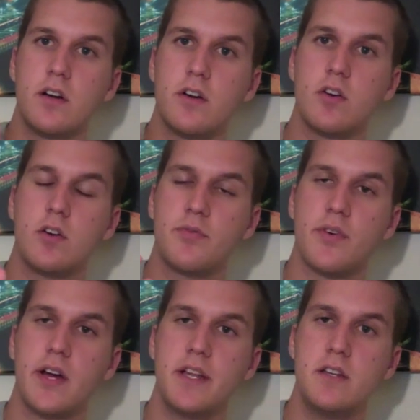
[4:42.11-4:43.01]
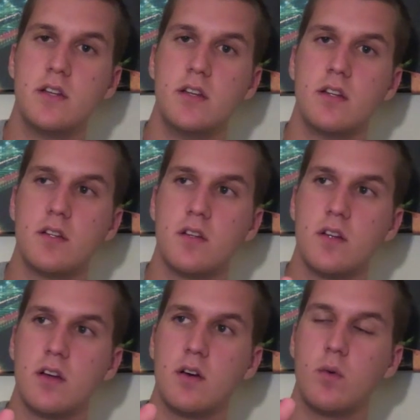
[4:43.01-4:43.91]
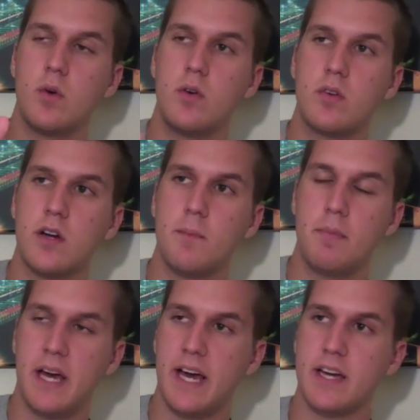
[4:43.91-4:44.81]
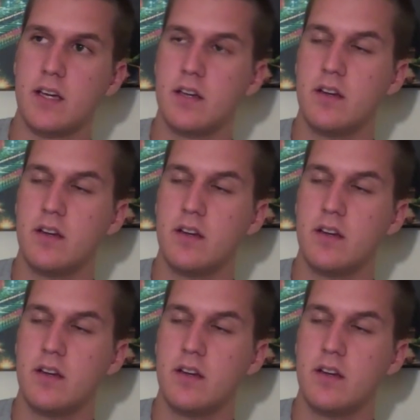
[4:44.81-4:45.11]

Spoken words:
Girlfriend won't come back.